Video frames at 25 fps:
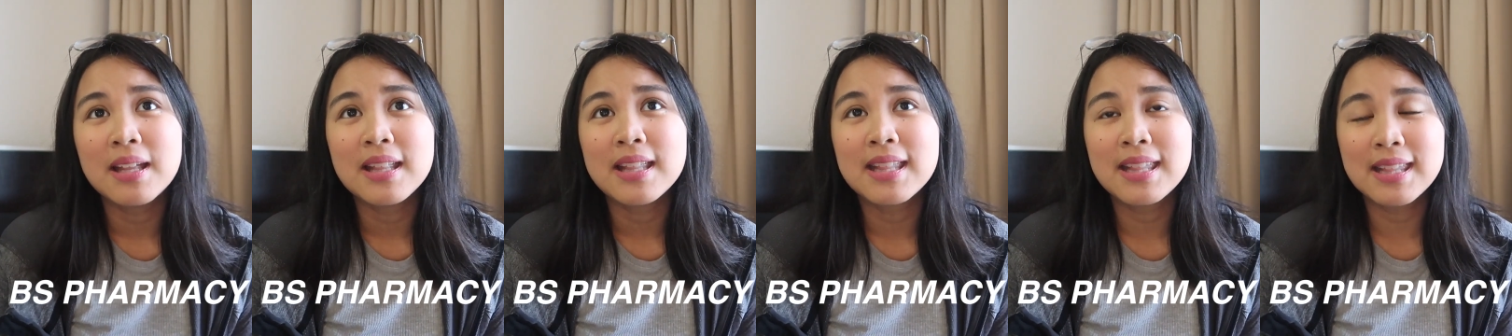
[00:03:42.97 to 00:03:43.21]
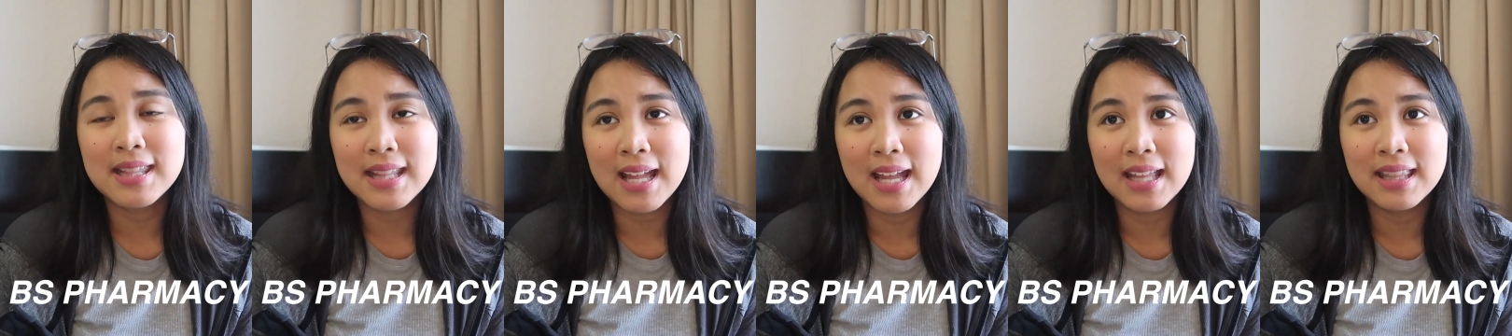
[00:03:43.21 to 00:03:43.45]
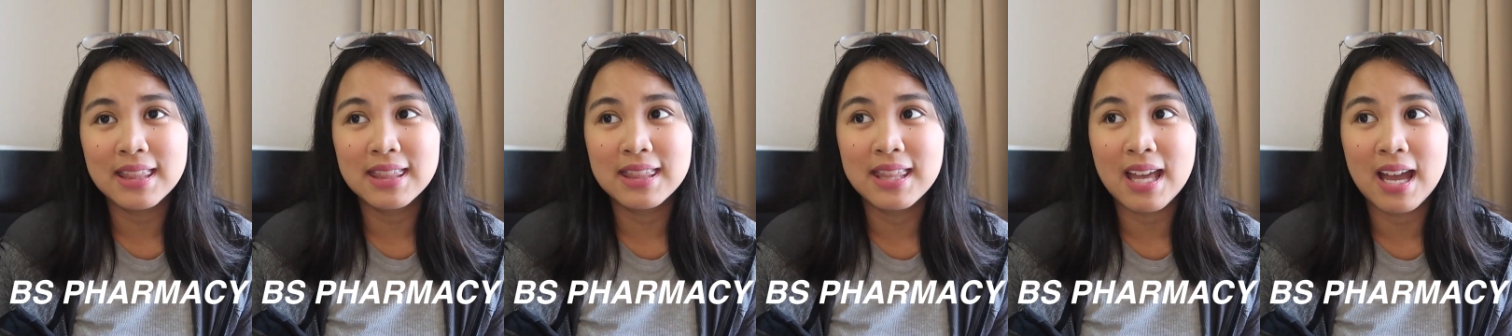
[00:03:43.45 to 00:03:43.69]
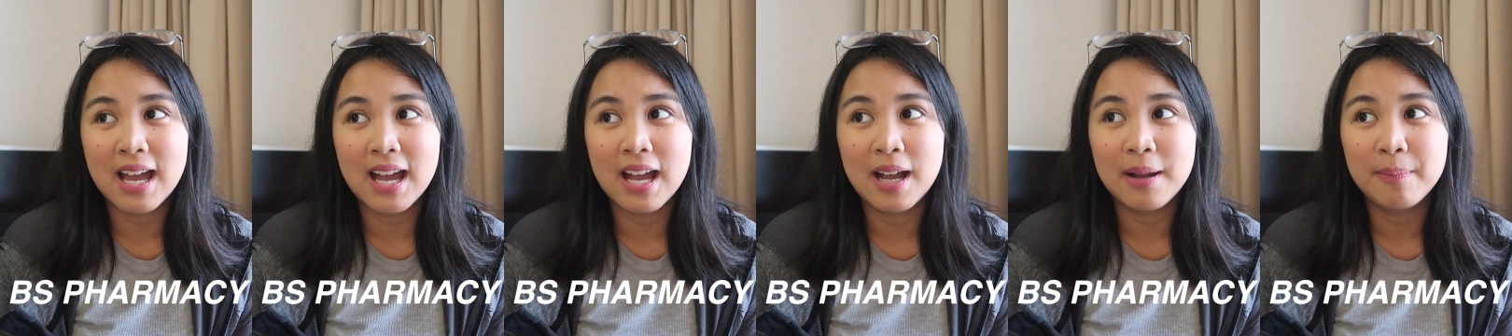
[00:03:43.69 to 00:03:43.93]
said
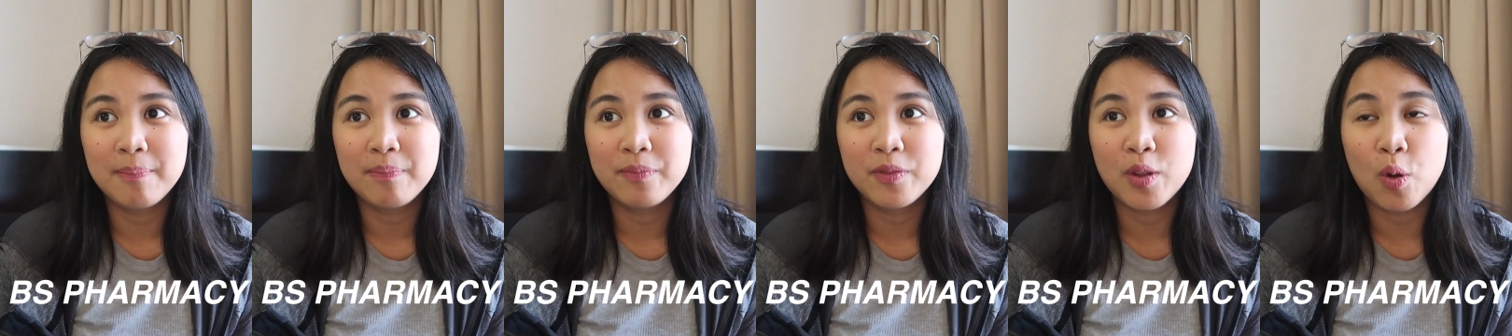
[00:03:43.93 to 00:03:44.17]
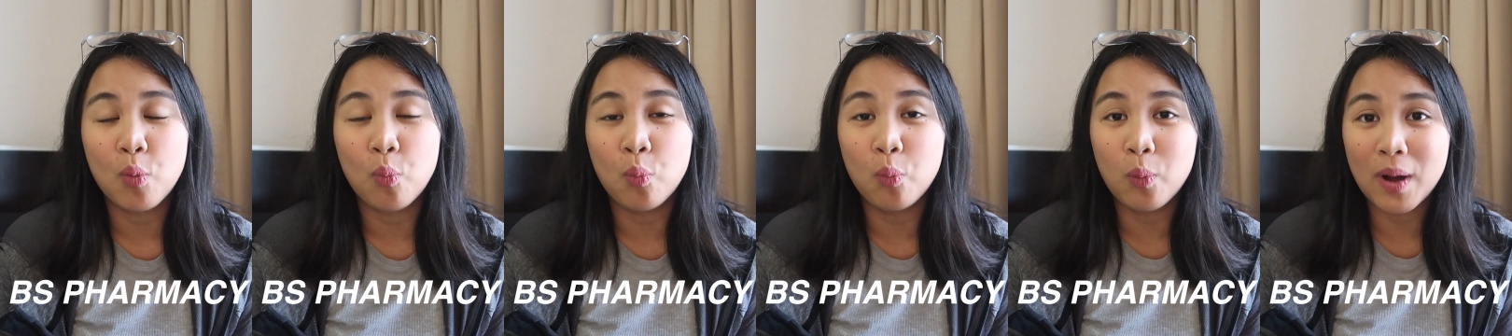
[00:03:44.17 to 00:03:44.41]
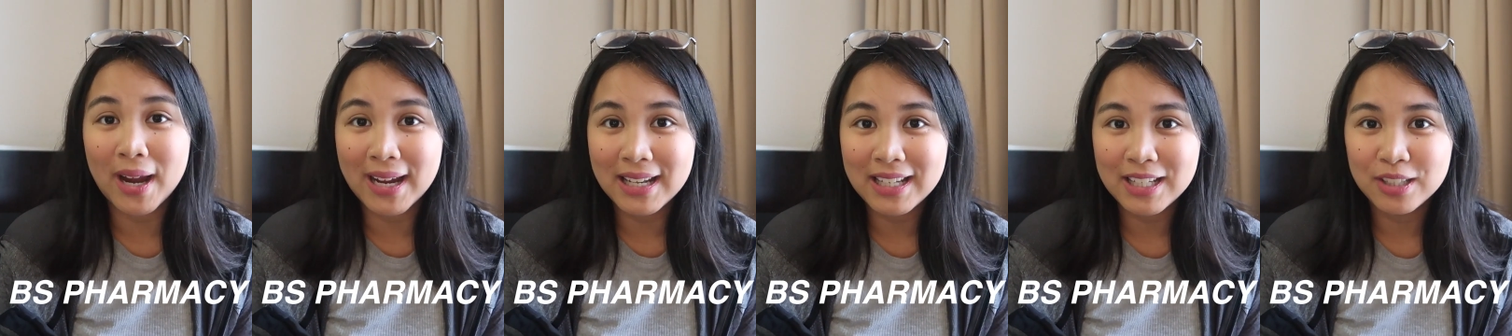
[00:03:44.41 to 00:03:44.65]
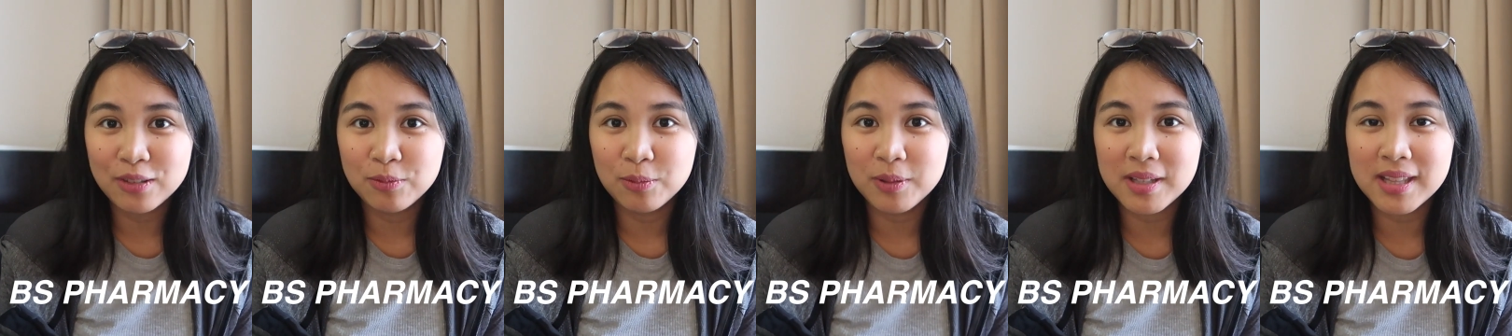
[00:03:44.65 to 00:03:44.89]
that while
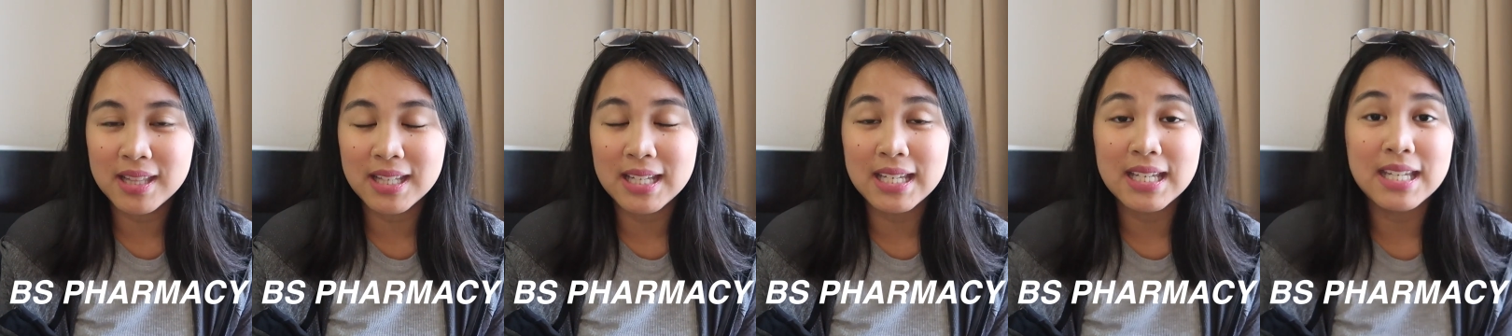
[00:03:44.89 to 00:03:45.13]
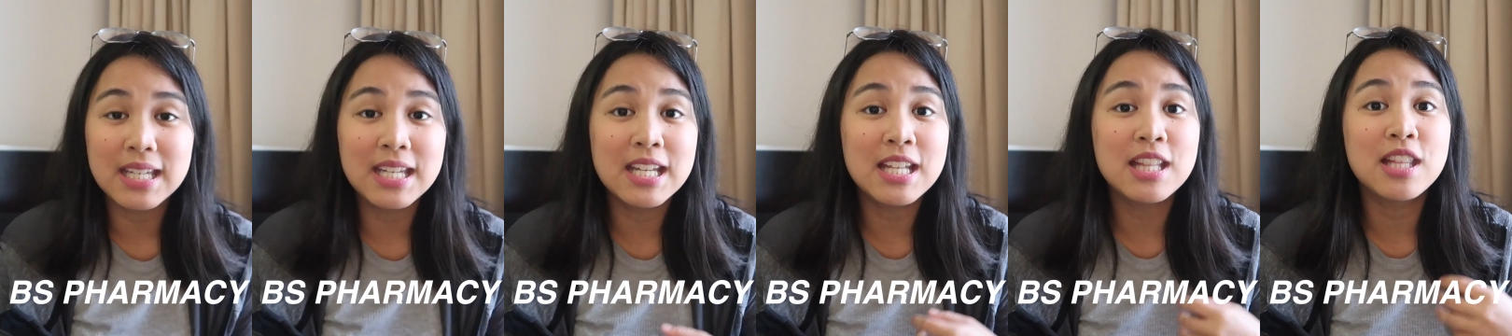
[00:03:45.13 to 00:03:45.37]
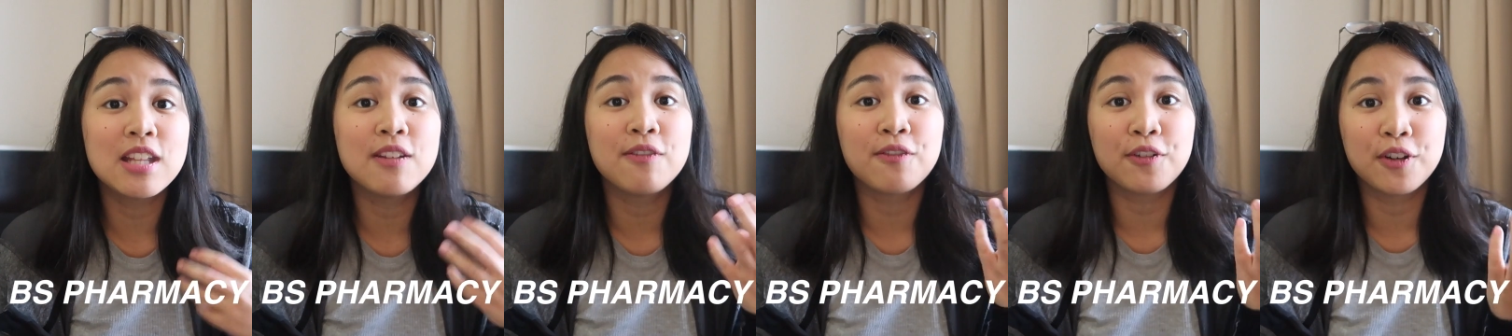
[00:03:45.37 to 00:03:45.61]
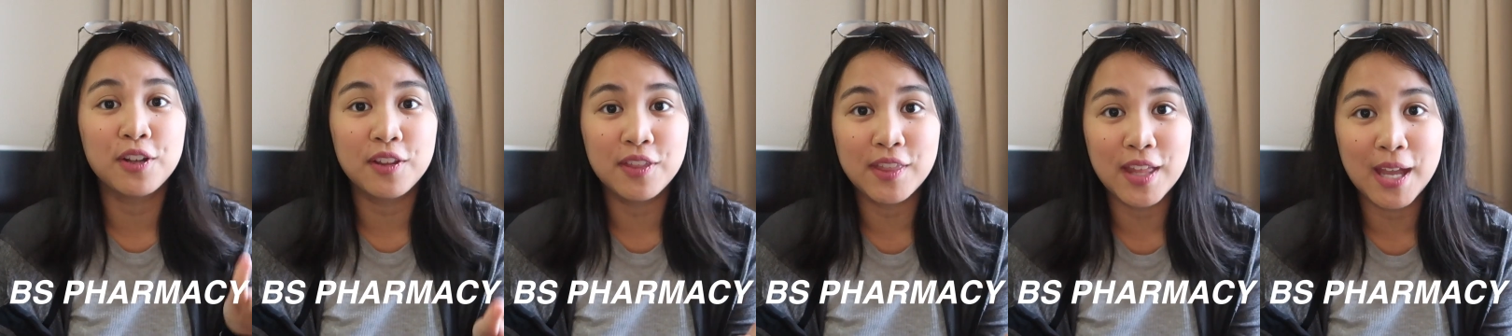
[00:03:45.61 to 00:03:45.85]
it was easy
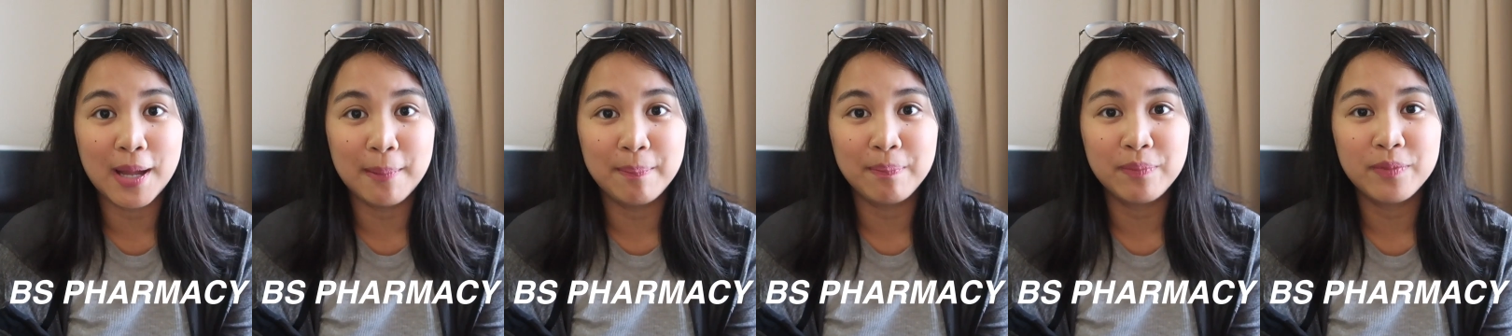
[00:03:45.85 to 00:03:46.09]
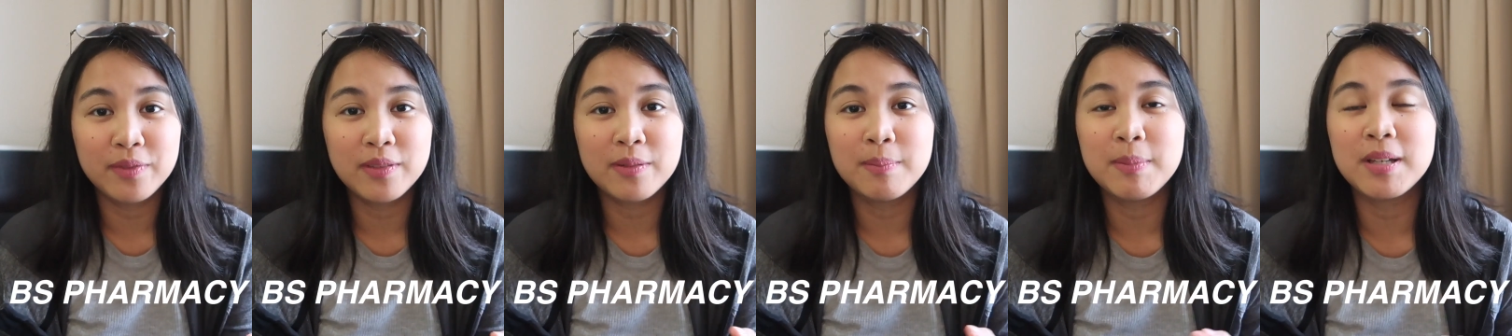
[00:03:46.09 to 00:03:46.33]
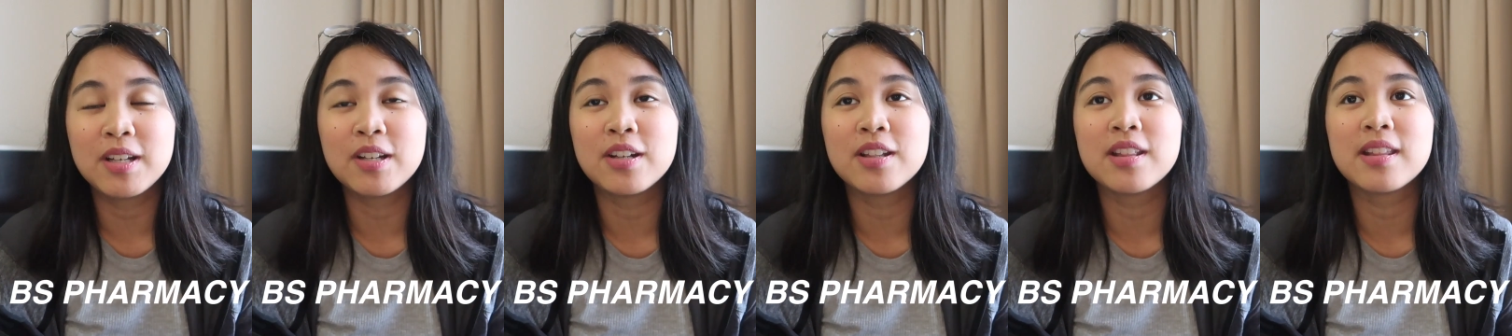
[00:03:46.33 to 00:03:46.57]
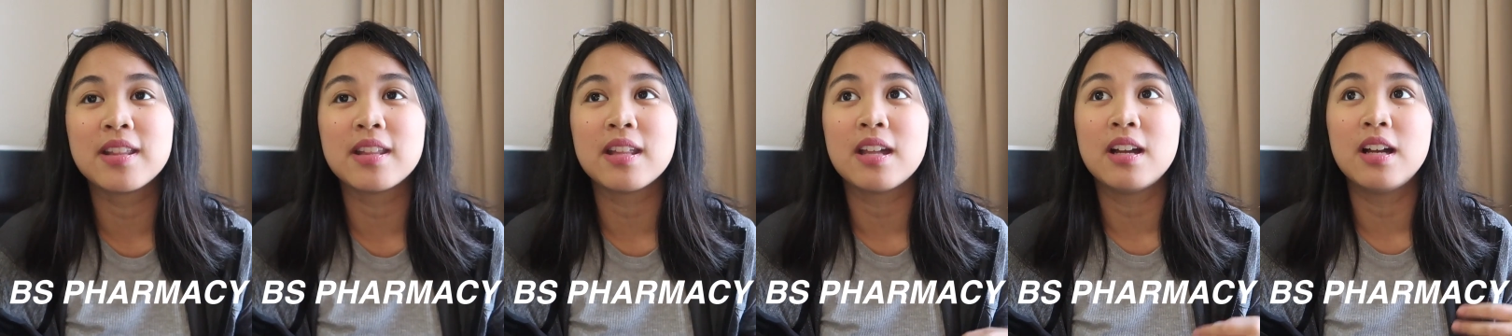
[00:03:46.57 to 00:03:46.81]
for them
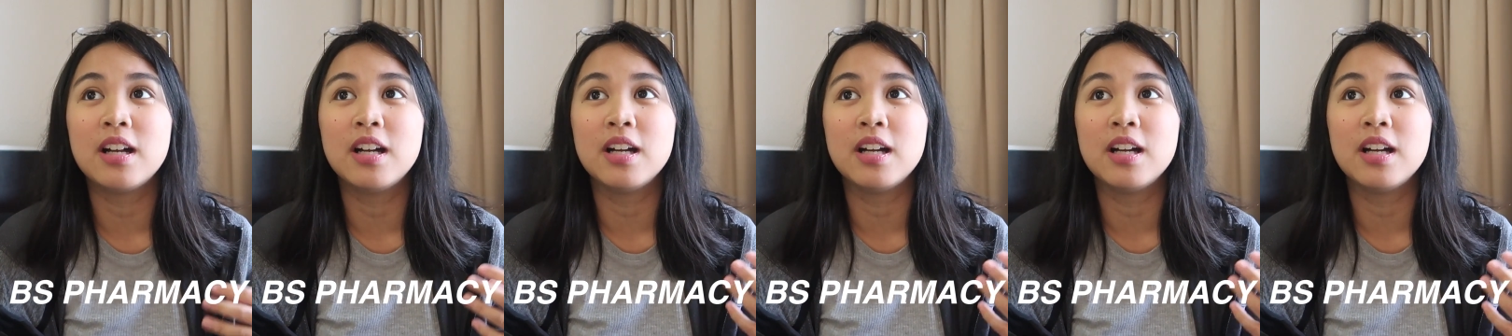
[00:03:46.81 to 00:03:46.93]
because